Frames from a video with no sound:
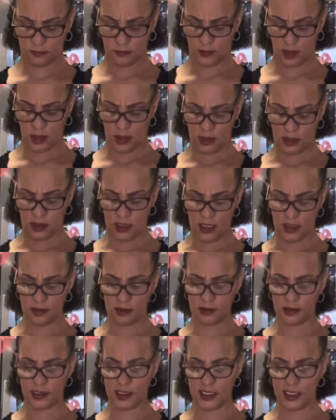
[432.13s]

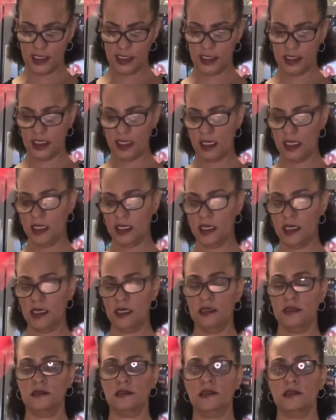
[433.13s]
another thing
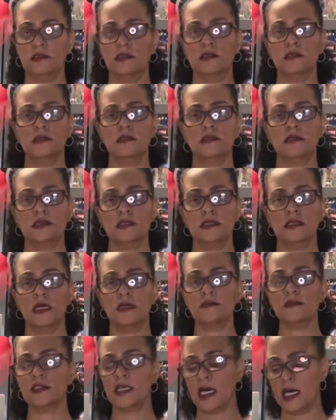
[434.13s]
is,
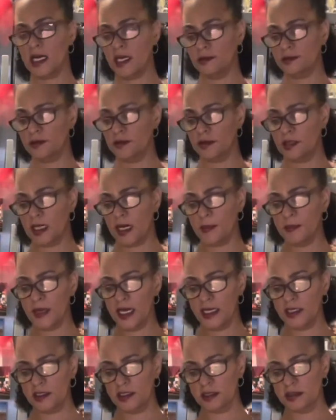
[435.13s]
sometimes when I
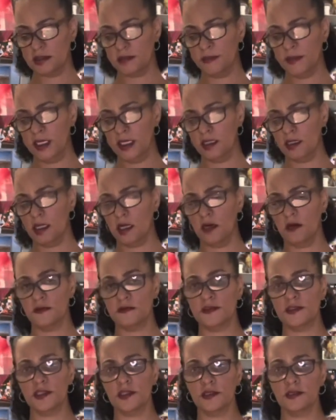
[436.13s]
make this
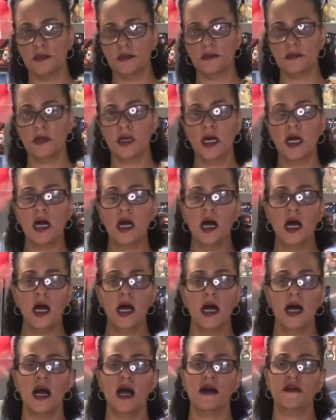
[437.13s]
meatloaf too,
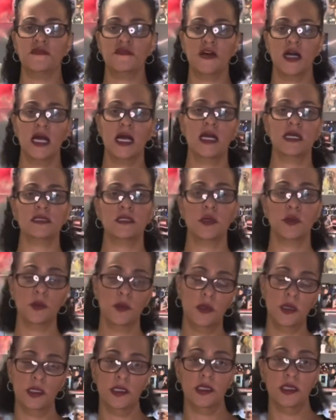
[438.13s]
I find a
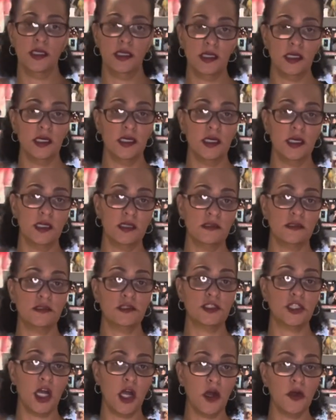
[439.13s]
really good
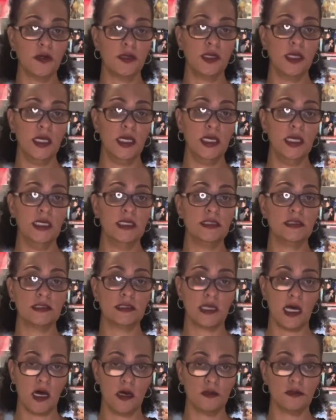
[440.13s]
turkey
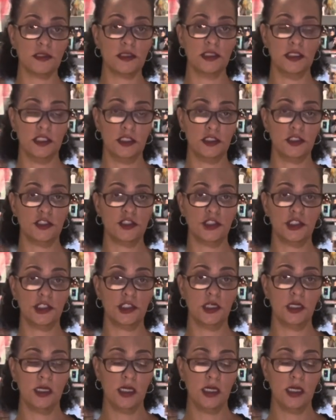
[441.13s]
sausage